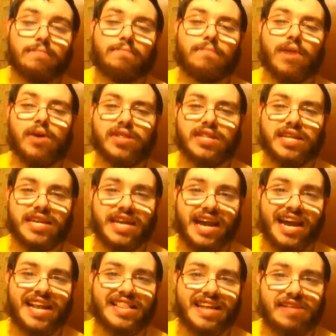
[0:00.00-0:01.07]
Most of the
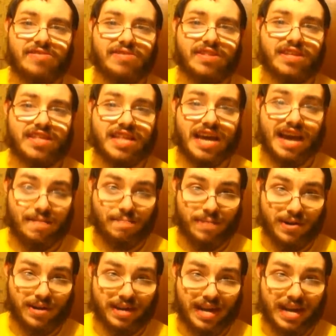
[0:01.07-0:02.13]
games after this
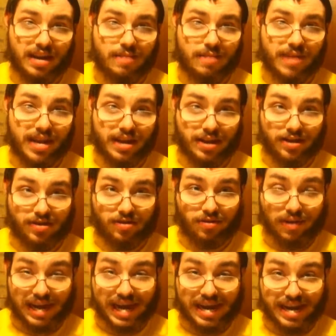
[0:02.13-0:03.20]
happened ended up getting
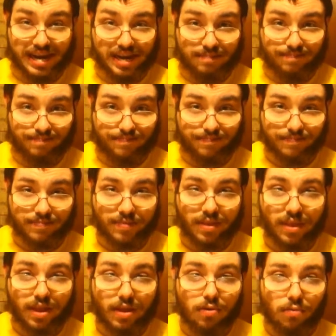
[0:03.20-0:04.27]
deleted.
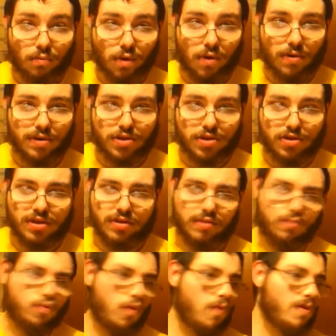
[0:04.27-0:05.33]
Well,
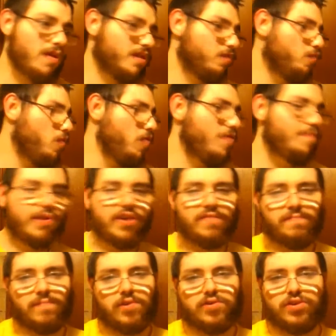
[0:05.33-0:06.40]
the World
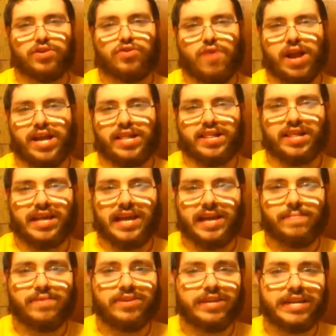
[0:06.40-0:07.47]
Above Merging Dragons
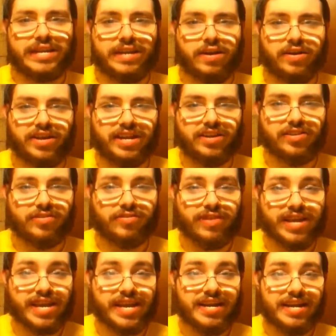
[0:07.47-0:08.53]
game did not get
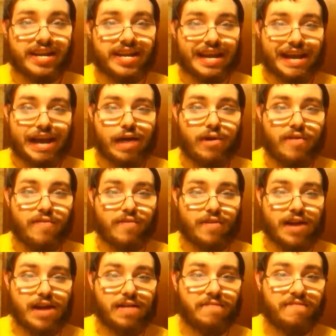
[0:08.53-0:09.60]
deleted.
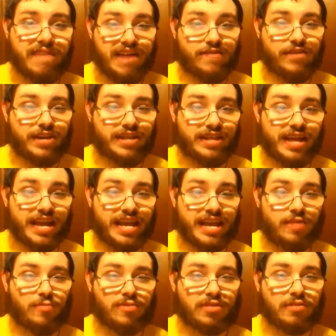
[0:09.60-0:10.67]
However, out of everything,
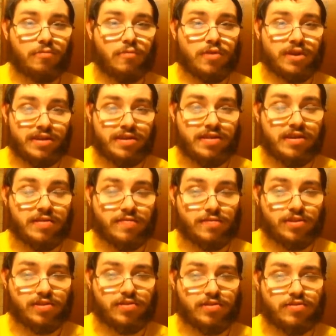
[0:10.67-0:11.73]
it was the one that
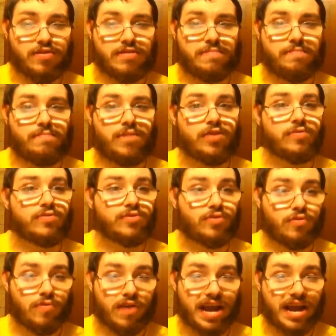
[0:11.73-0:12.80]
suffered through the most
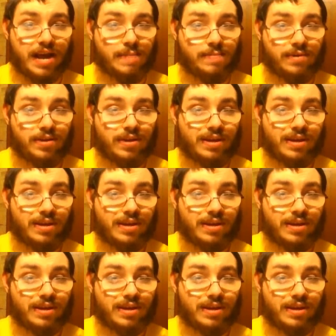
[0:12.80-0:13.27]
crap.